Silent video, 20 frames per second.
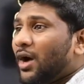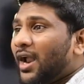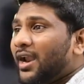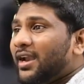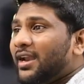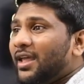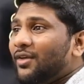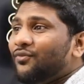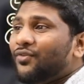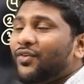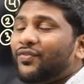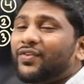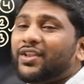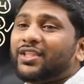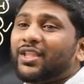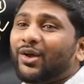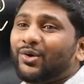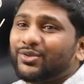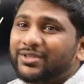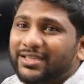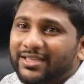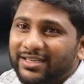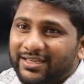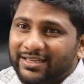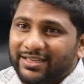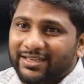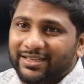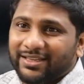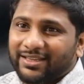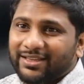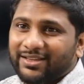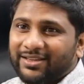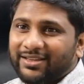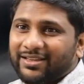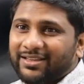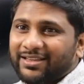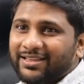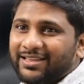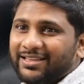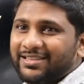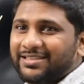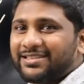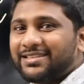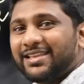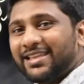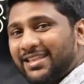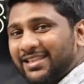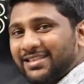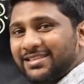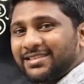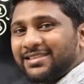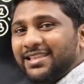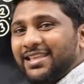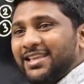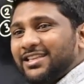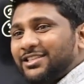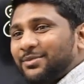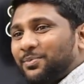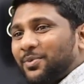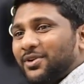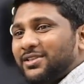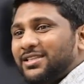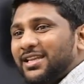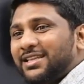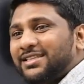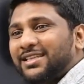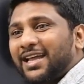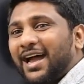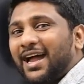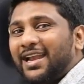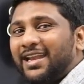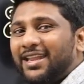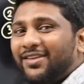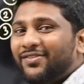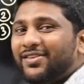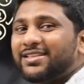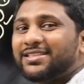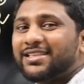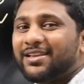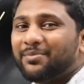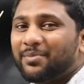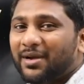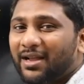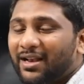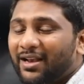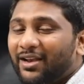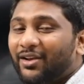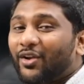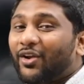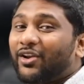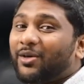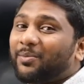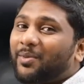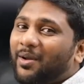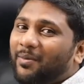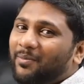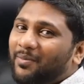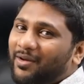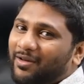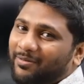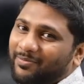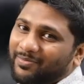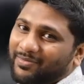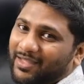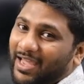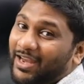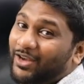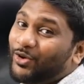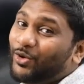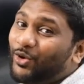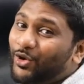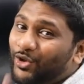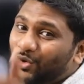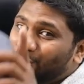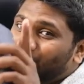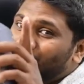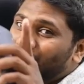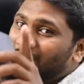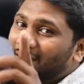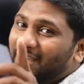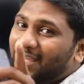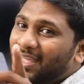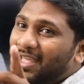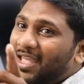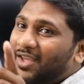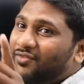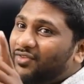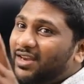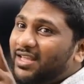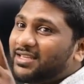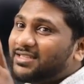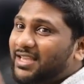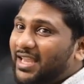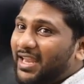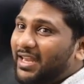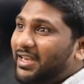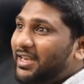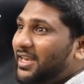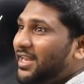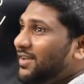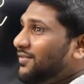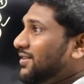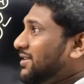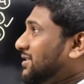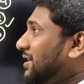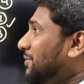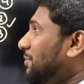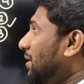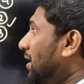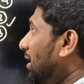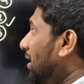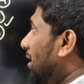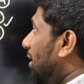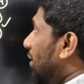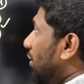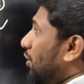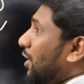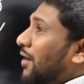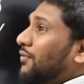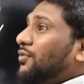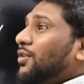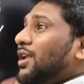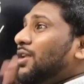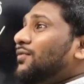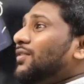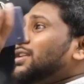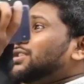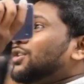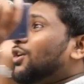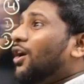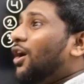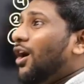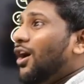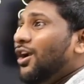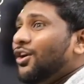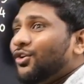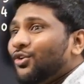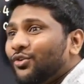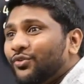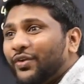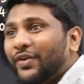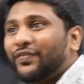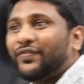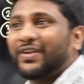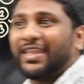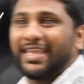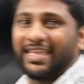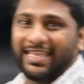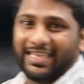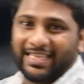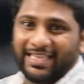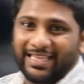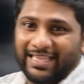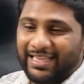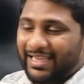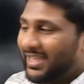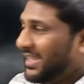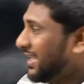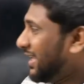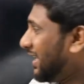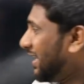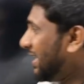250,000. Since these projects are divisible, not a problem. I told you, if it is indivisible, you have to invest all 250.